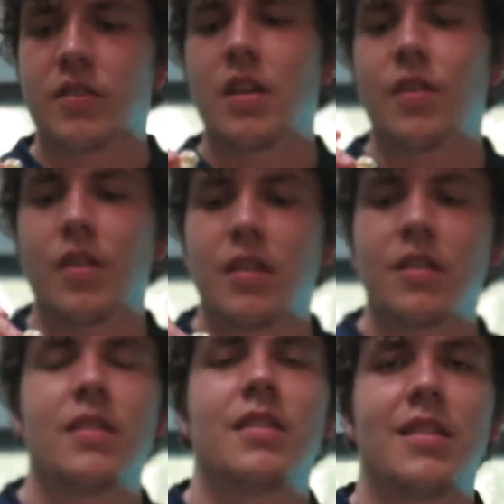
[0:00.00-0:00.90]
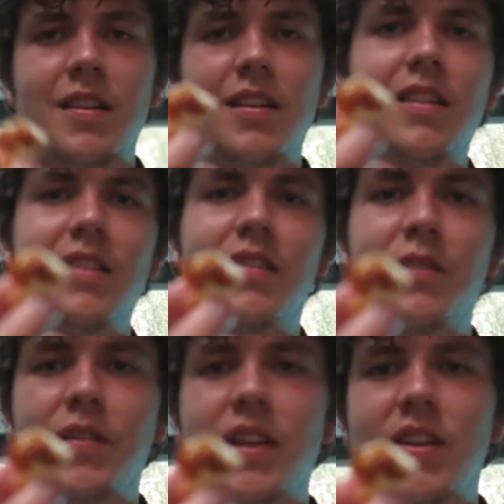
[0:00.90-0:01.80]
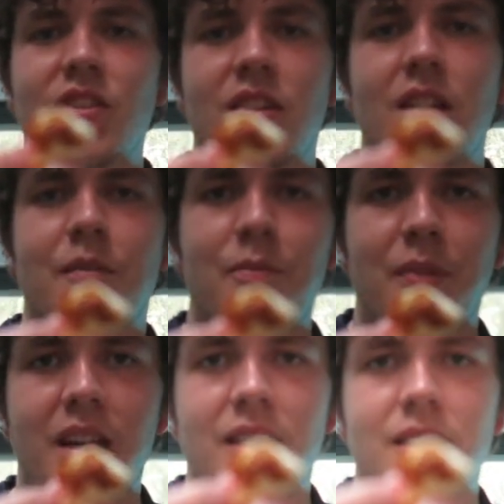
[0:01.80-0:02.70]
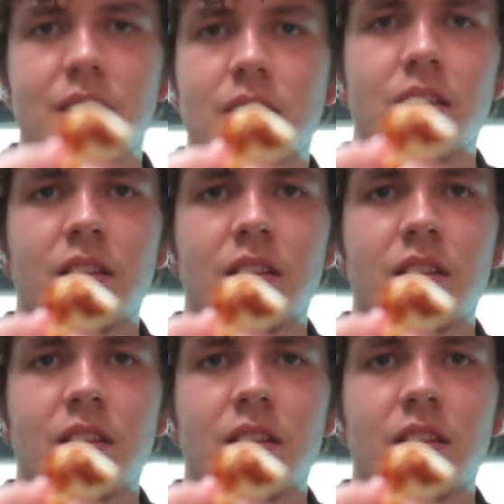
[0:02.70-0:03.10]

So, the finished piece.